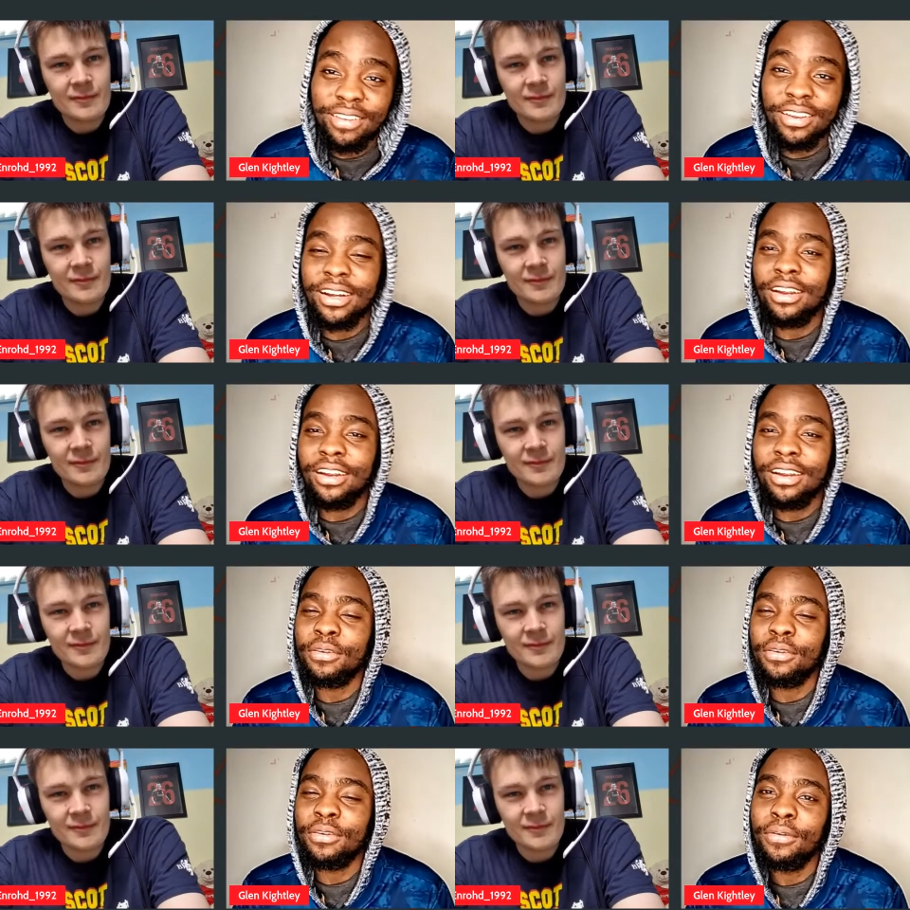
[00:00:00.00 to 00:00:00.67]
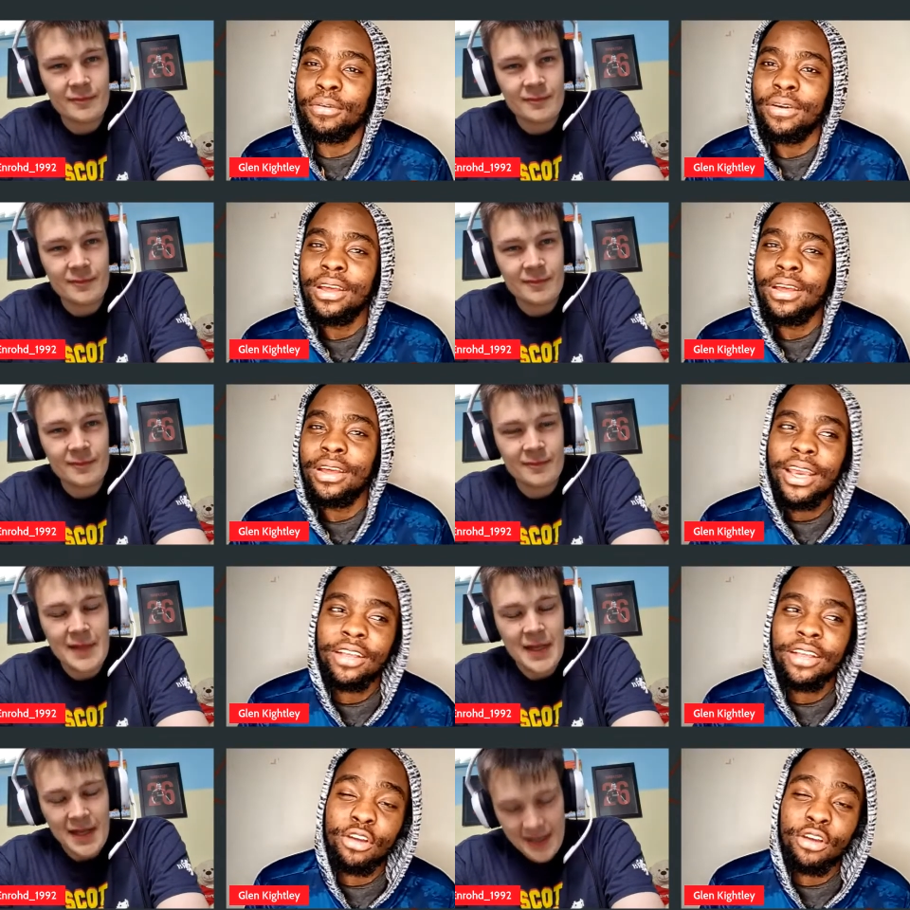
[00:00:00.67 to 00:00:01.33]
Speaker 1: So it's going
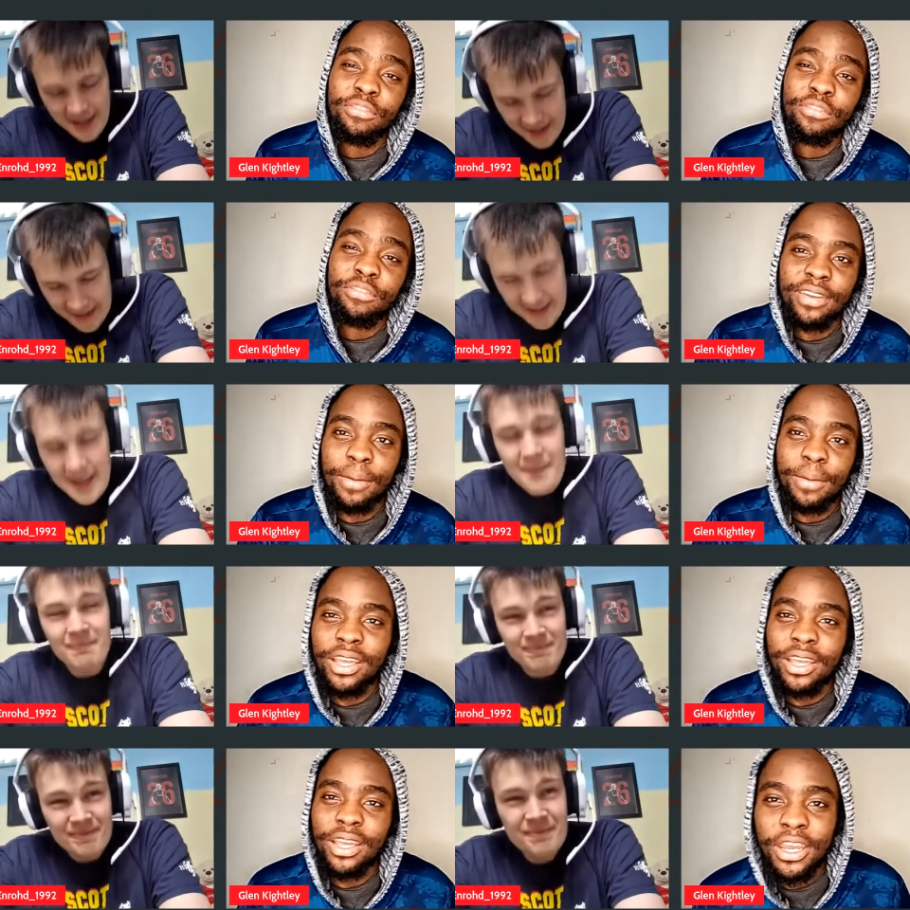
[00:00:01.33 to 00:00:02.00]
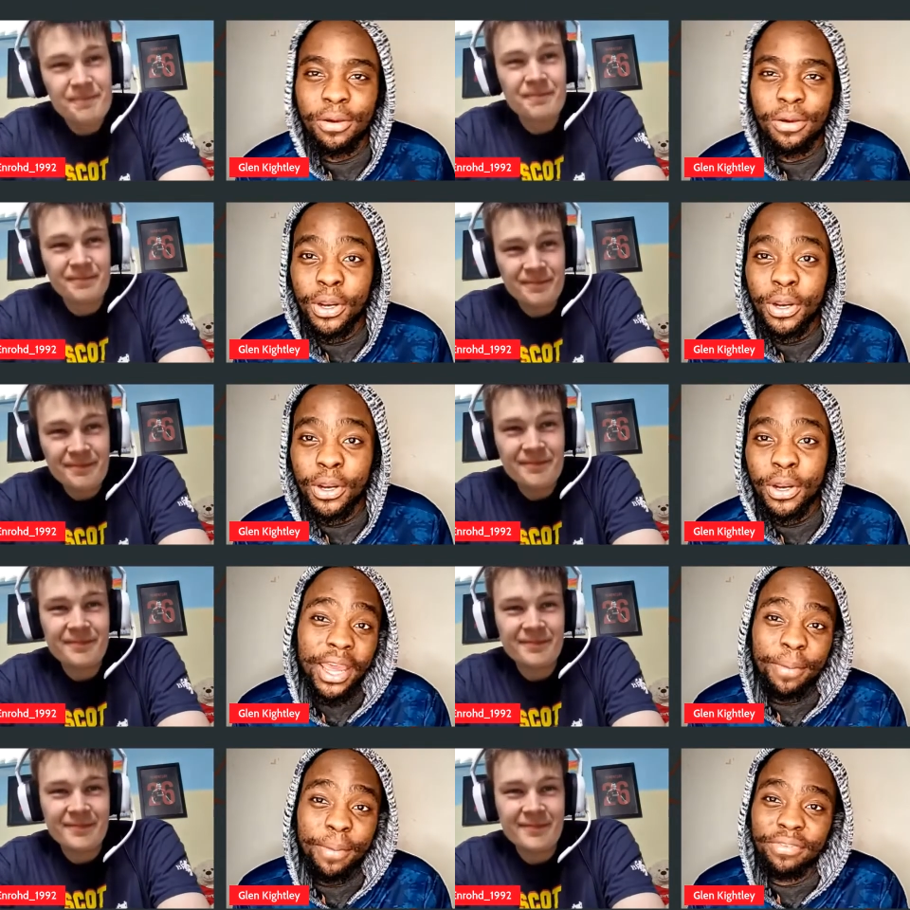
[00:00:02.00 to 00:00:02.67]
to be something new. No
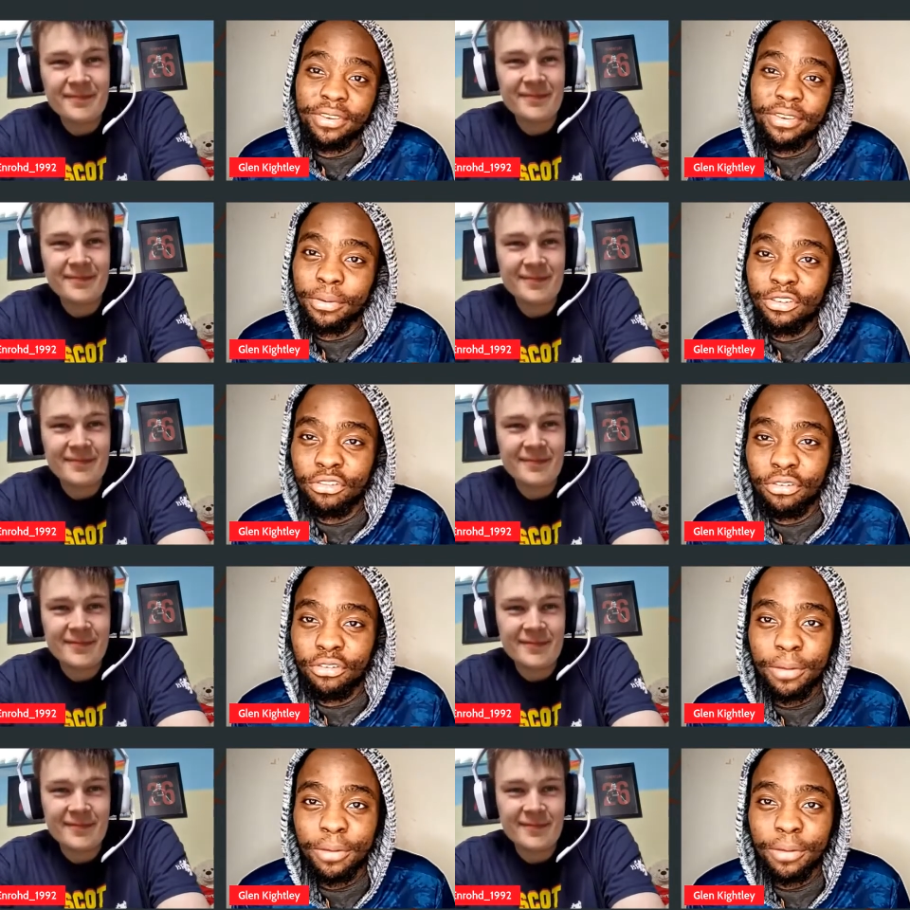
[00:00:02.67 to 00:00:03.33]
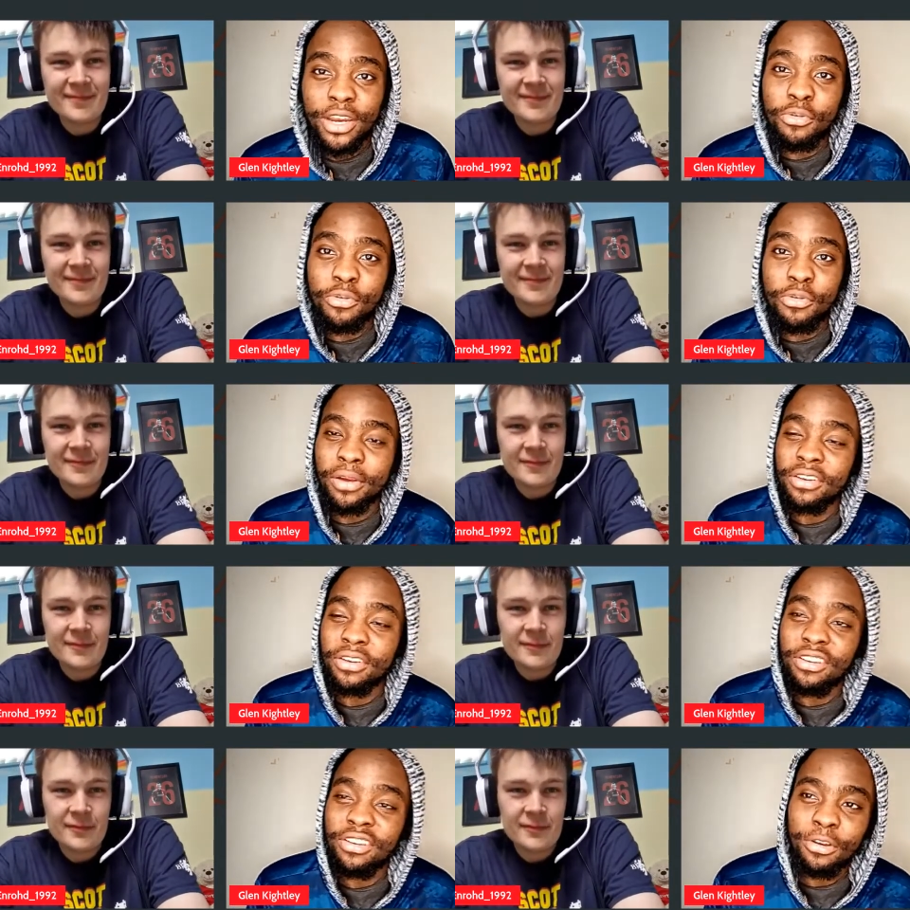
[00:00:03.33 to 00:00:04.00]
games uh, during midweek. You're just
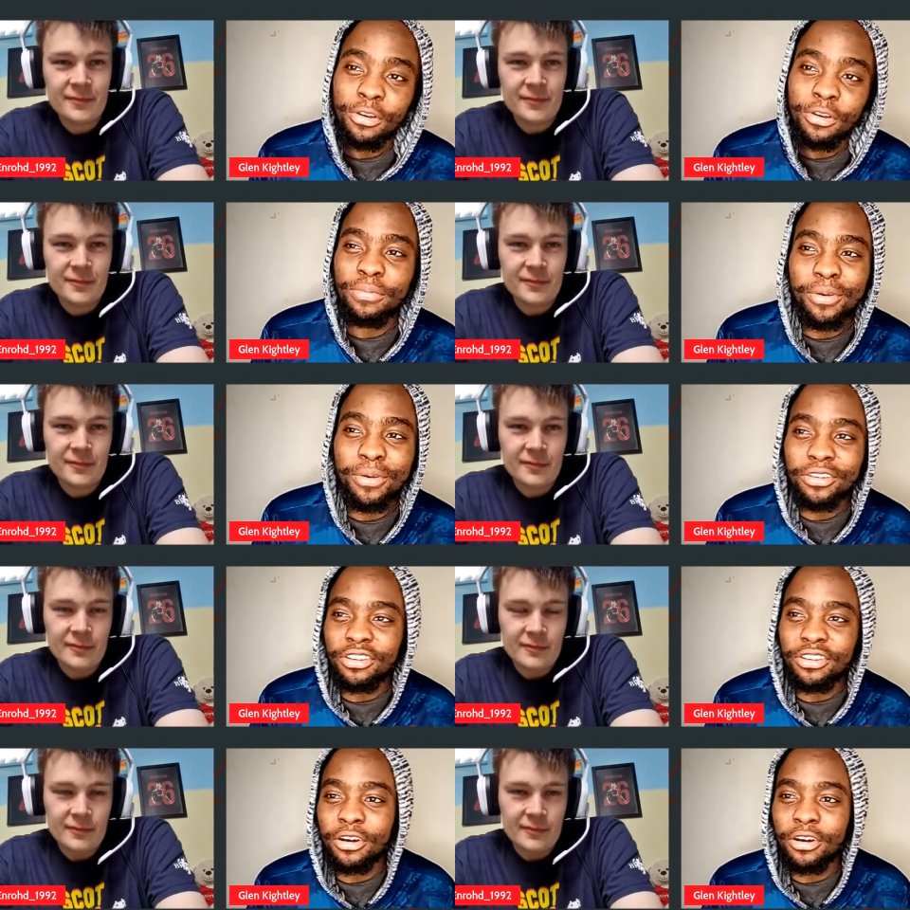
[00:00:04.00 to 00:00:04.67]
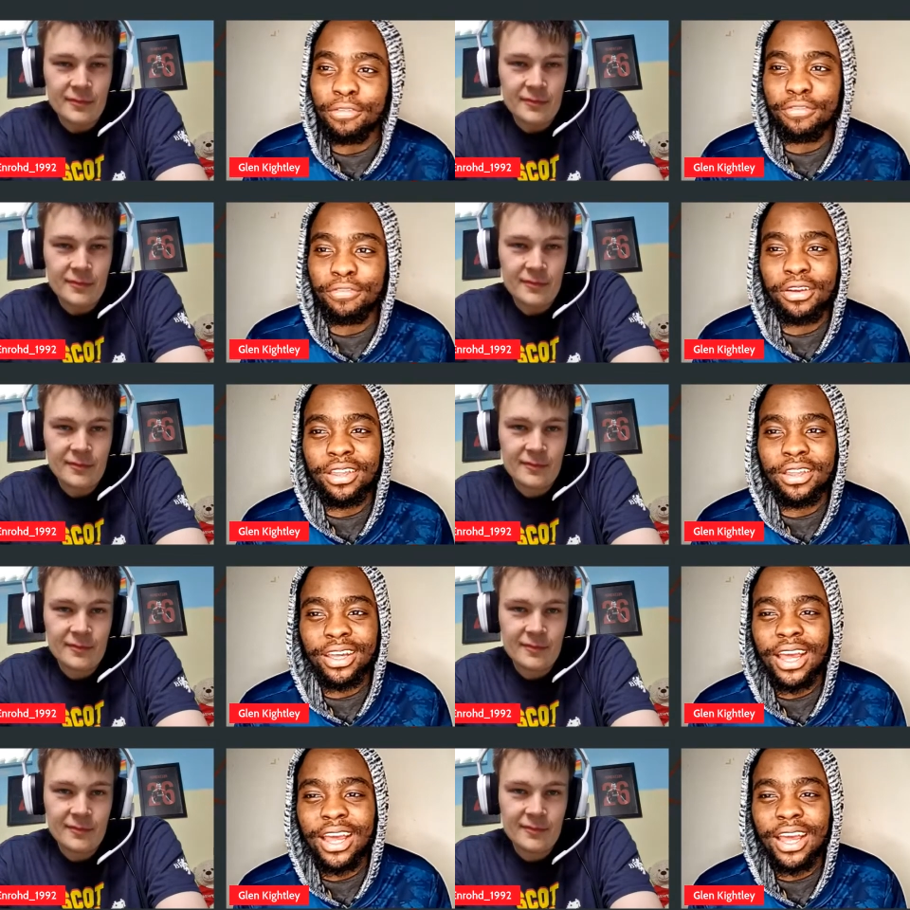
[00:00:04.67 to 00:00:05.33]
going to be watching all of the other
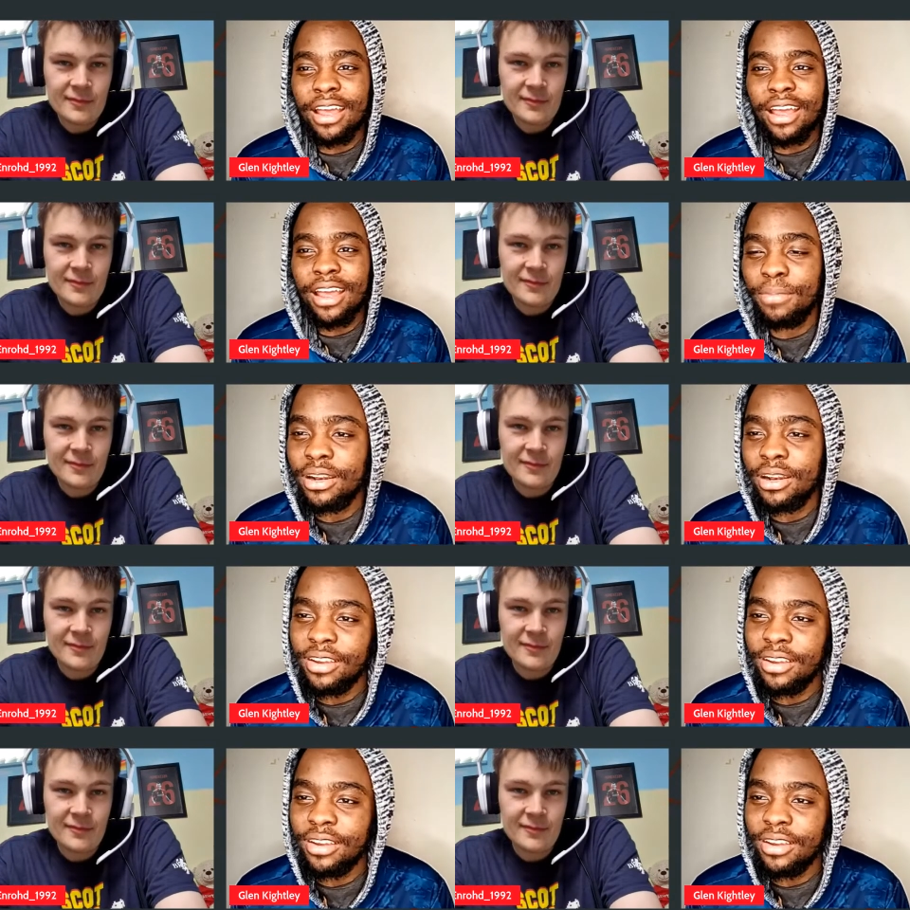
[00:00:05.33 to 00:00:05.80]
guys. But yeah,